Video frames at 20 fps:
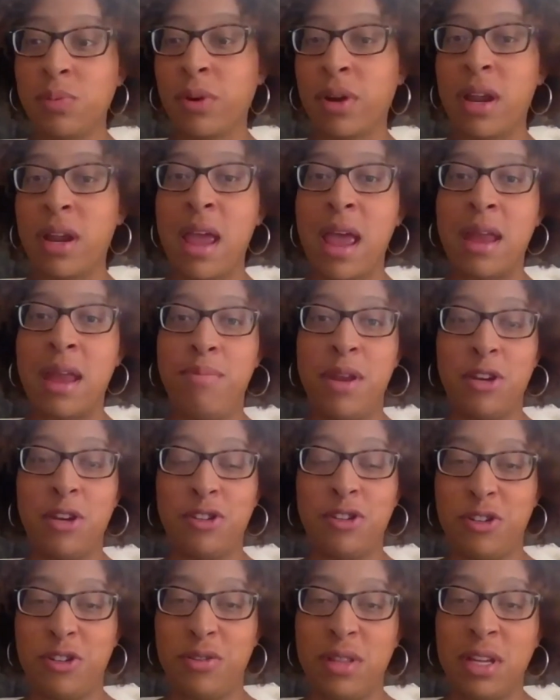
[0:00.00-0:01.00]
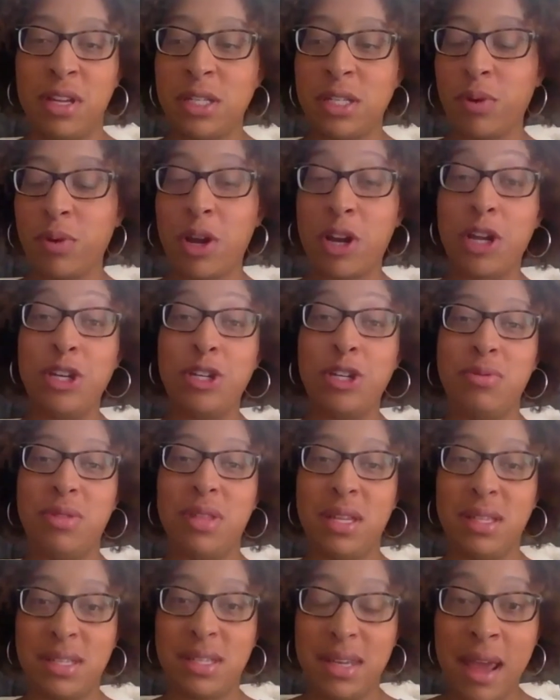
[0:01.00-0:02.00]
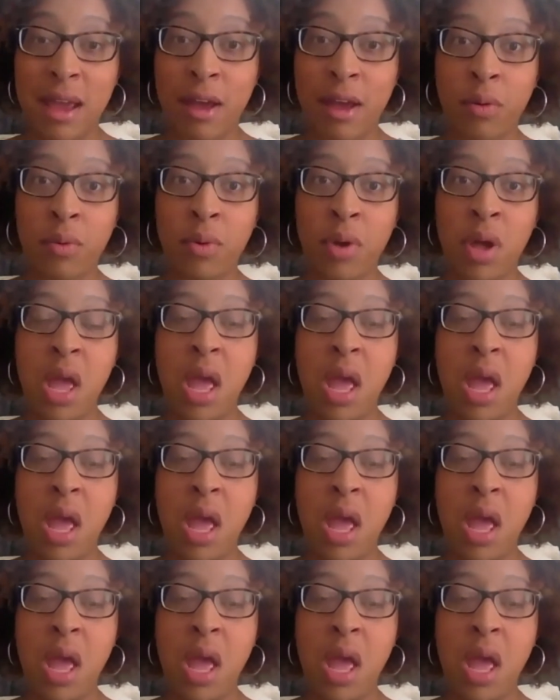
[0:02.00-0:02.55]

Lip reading: we're going to administer this, we're going to do this now.